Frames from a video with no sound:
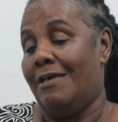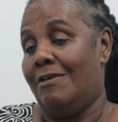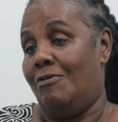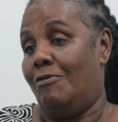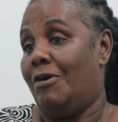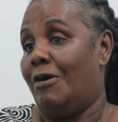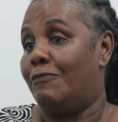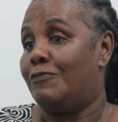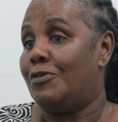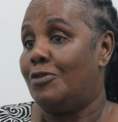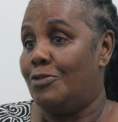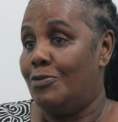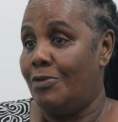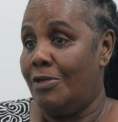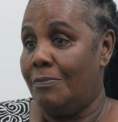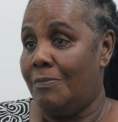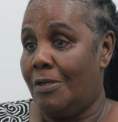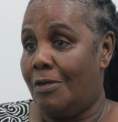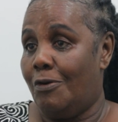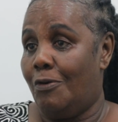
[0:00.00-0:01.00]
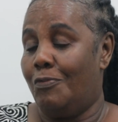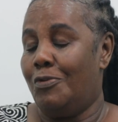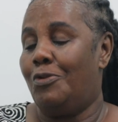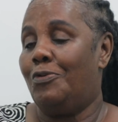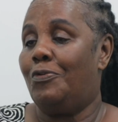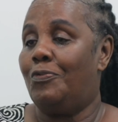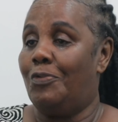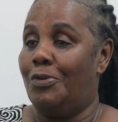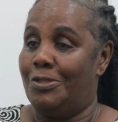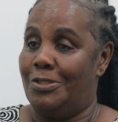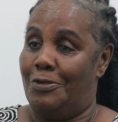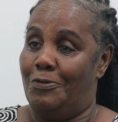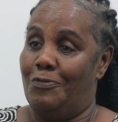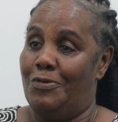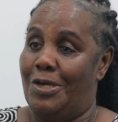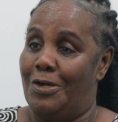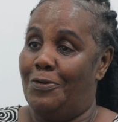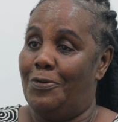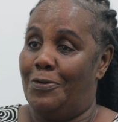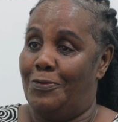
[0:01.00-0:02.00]
You have to do it because we don't want a
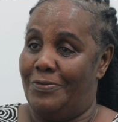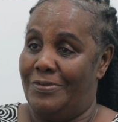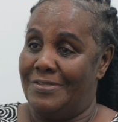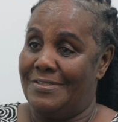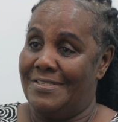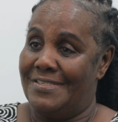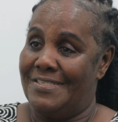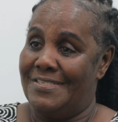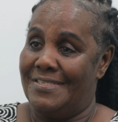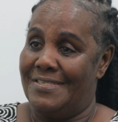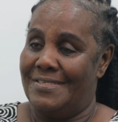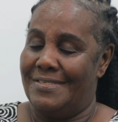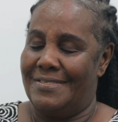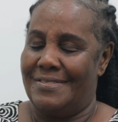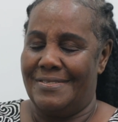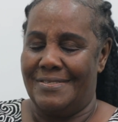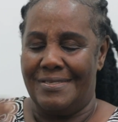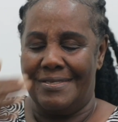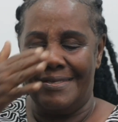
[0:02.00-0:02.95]
recurrence.